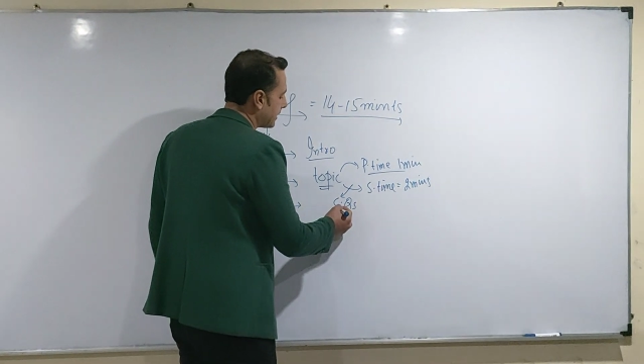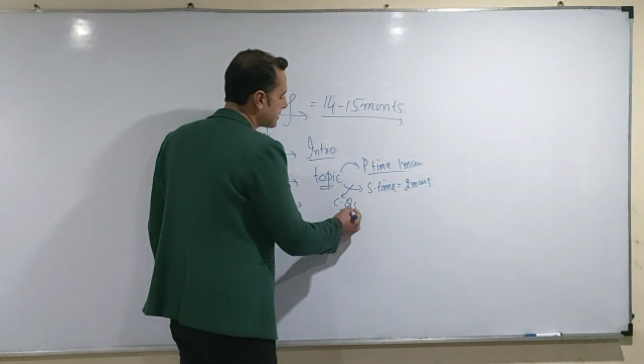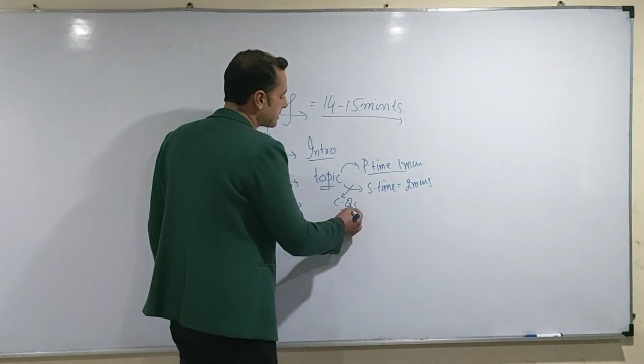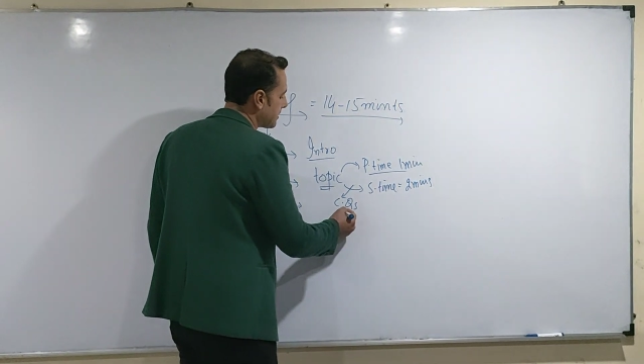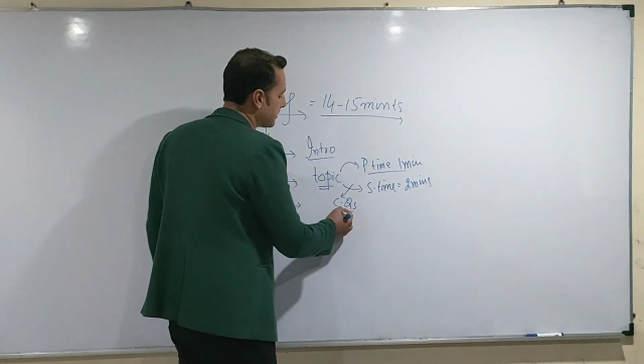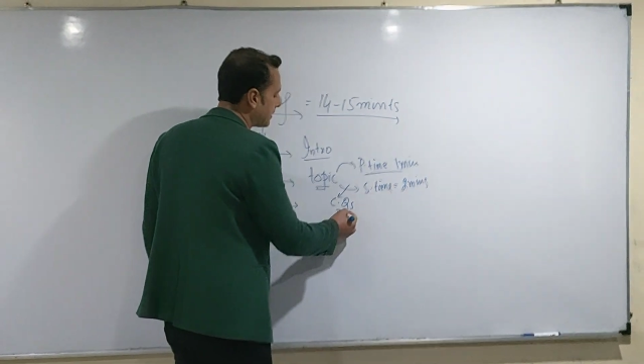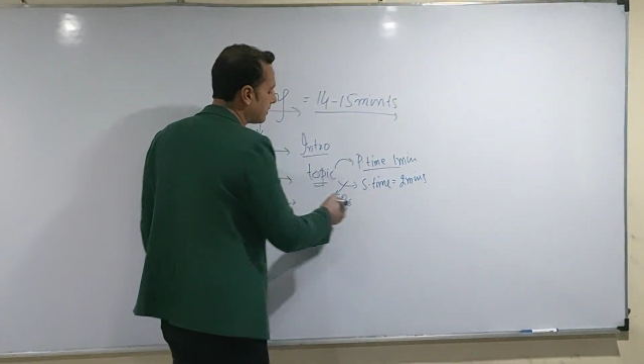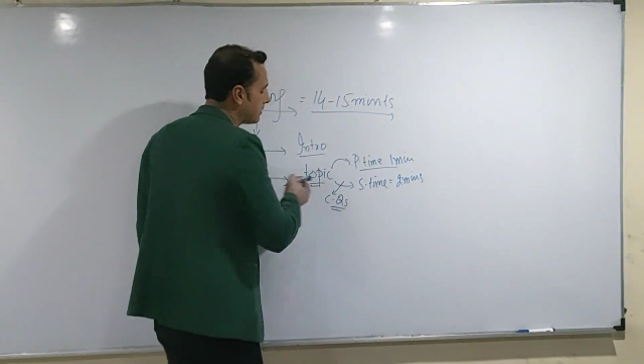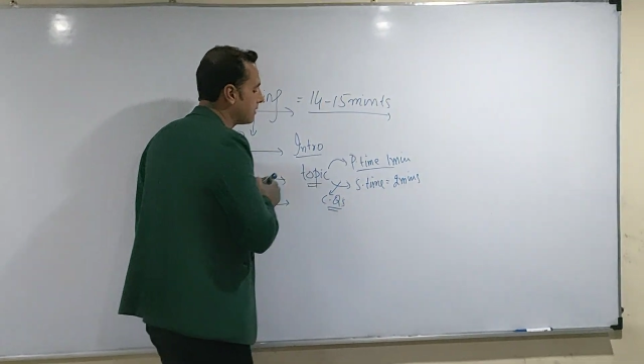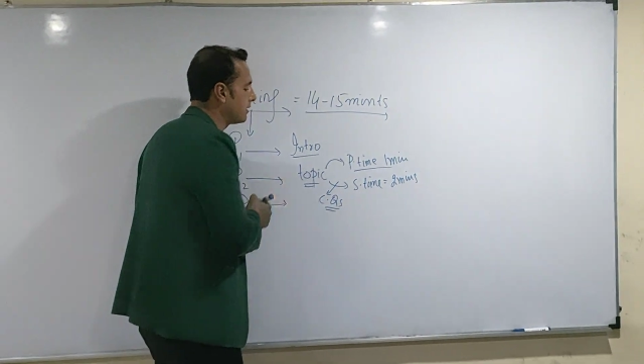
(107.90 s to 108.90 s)
examiner
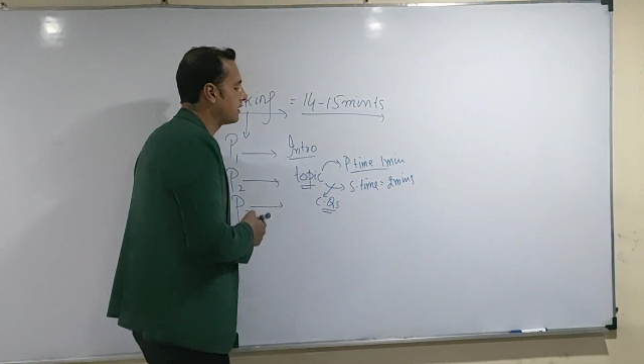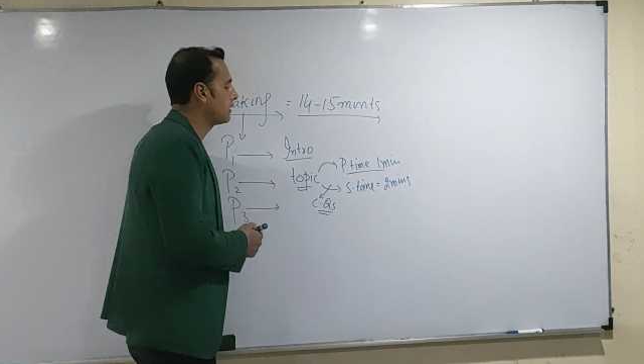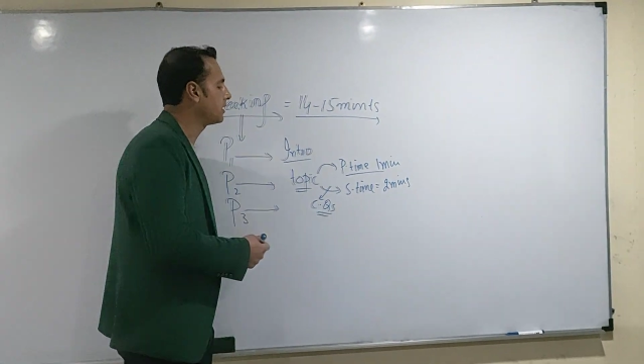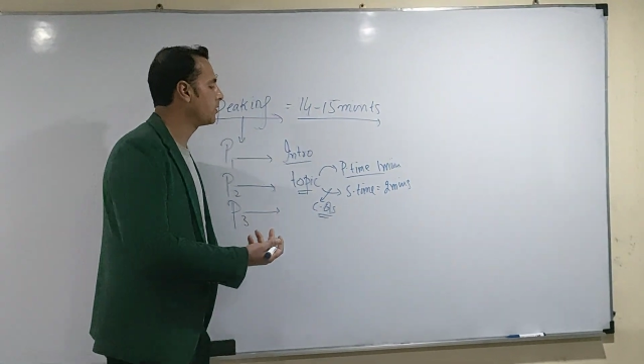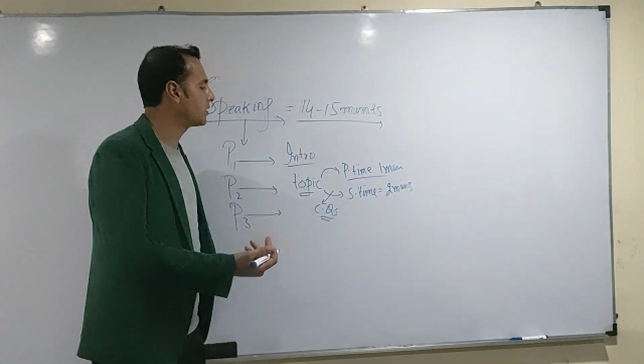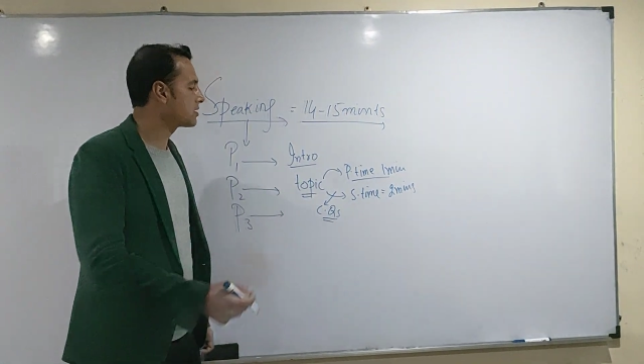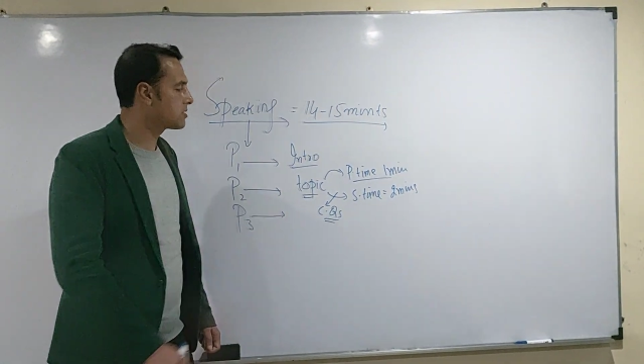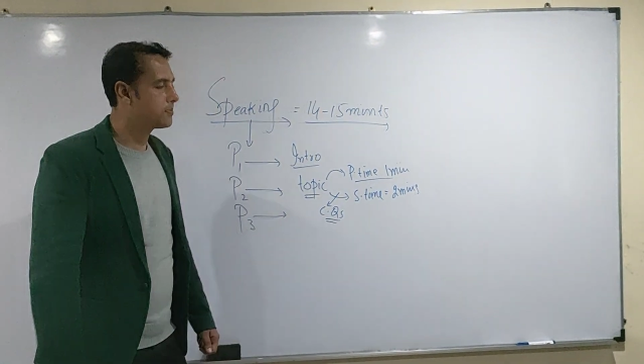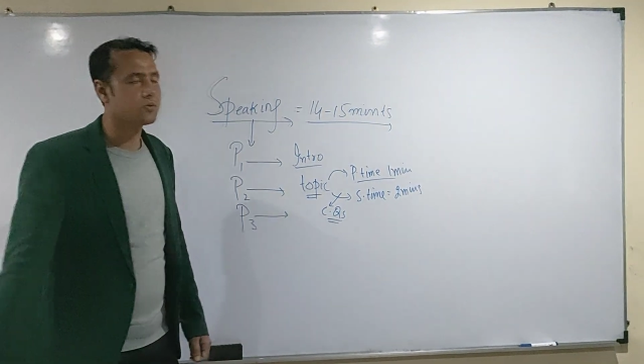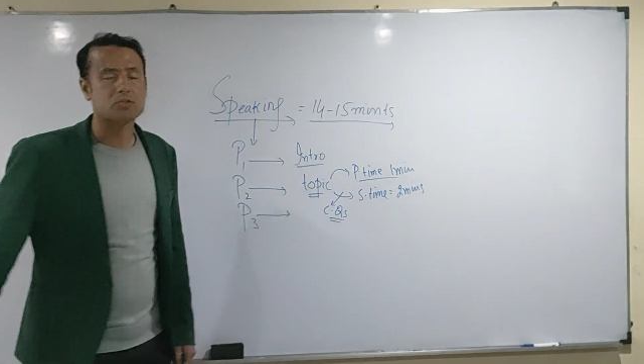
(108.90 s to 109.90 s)
and you are
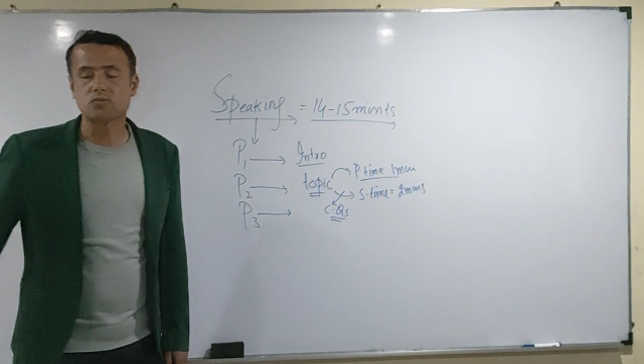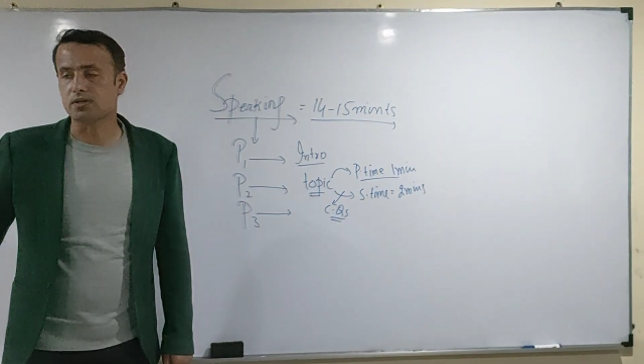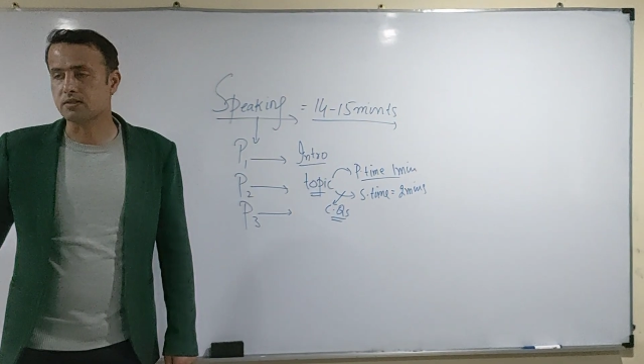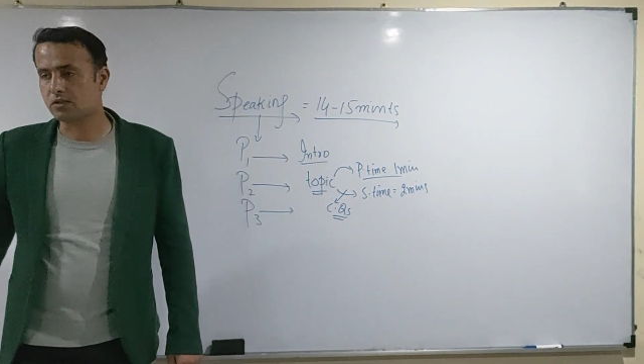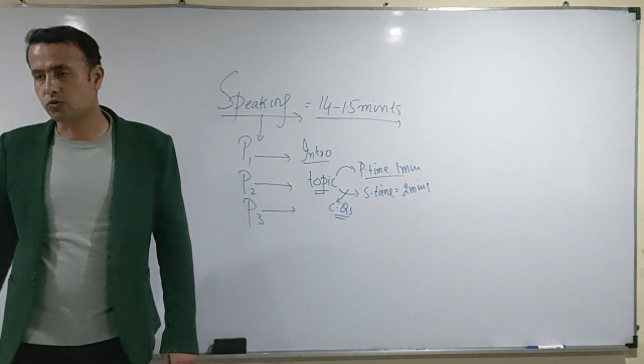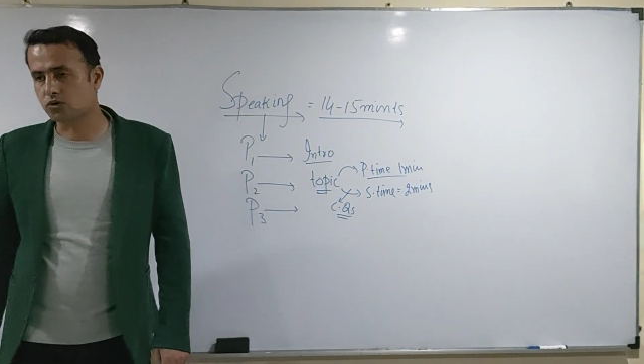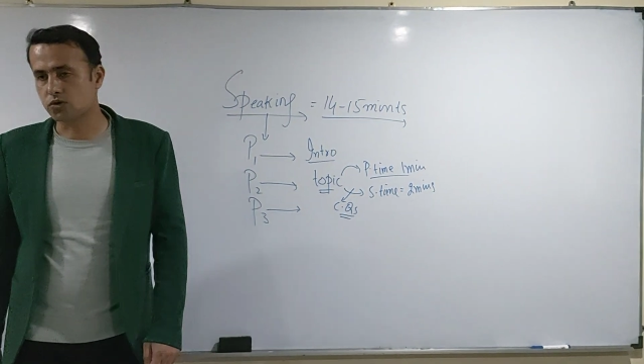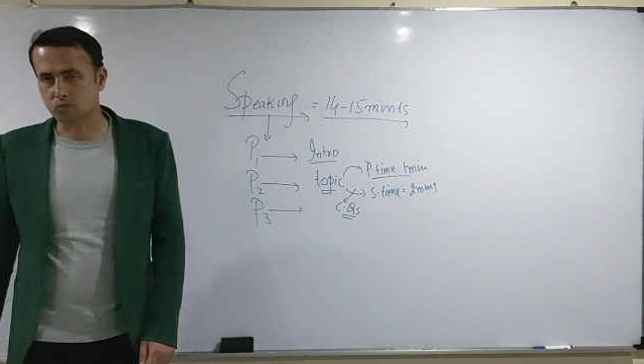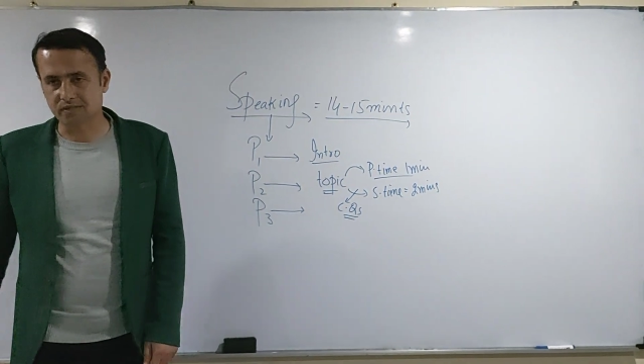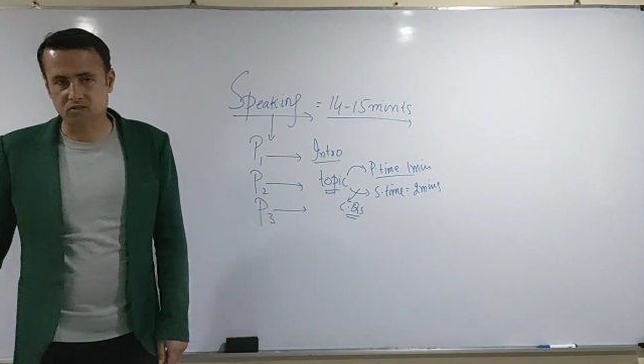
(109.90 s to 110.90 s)
supposed to answer
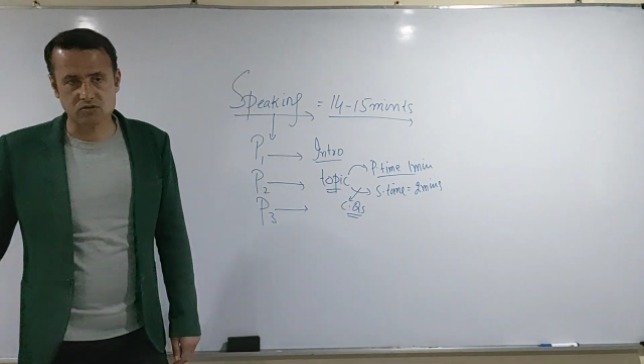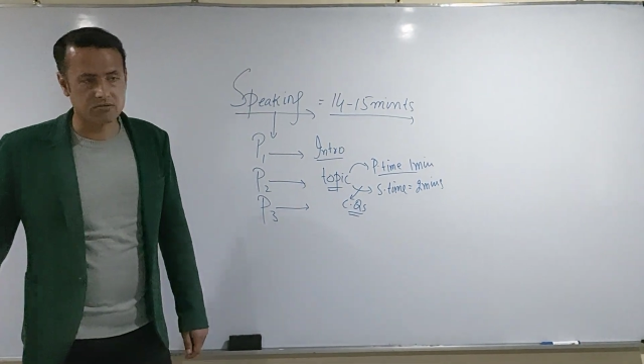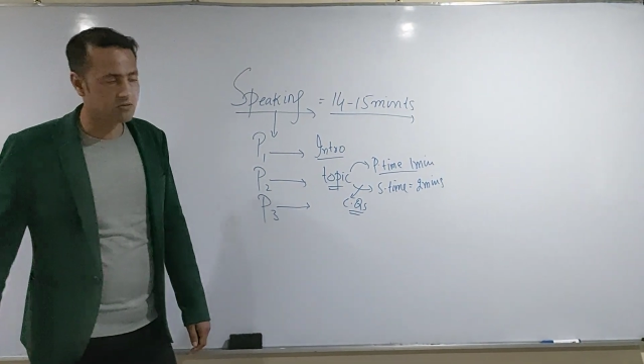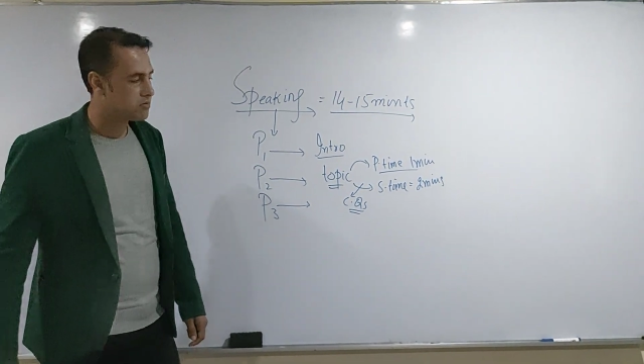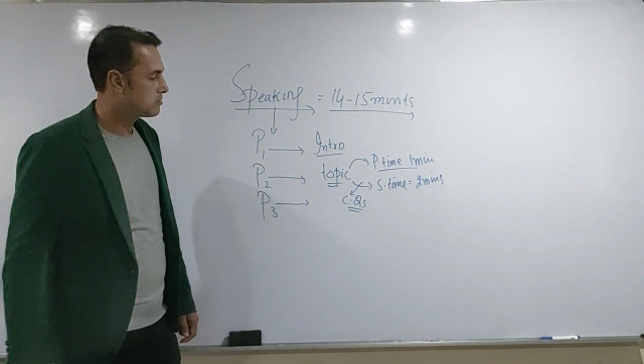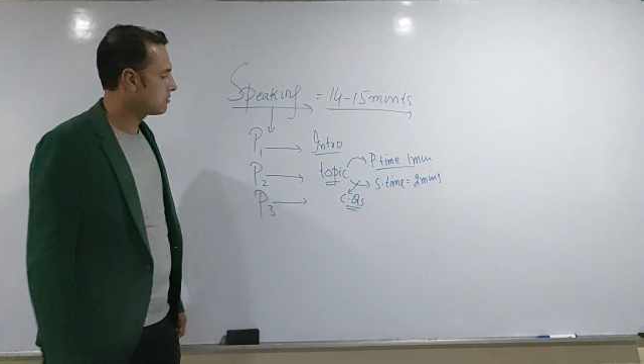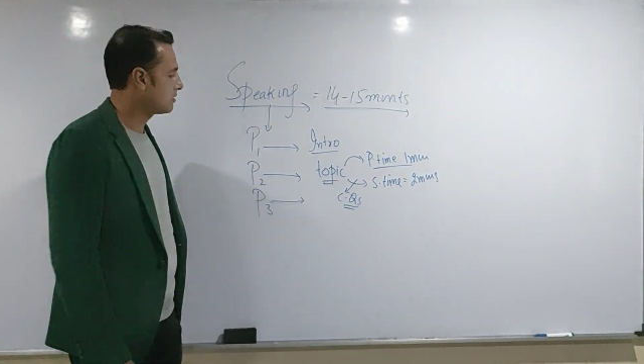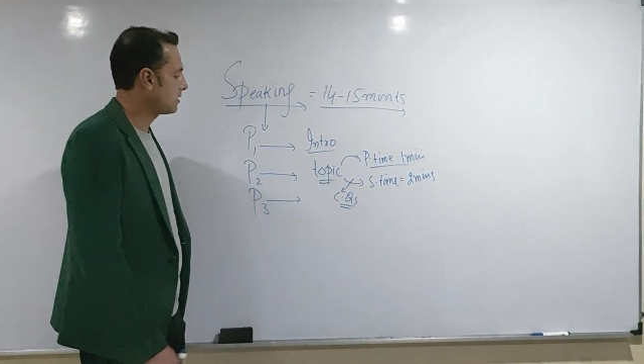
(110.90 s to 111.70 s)
those questions.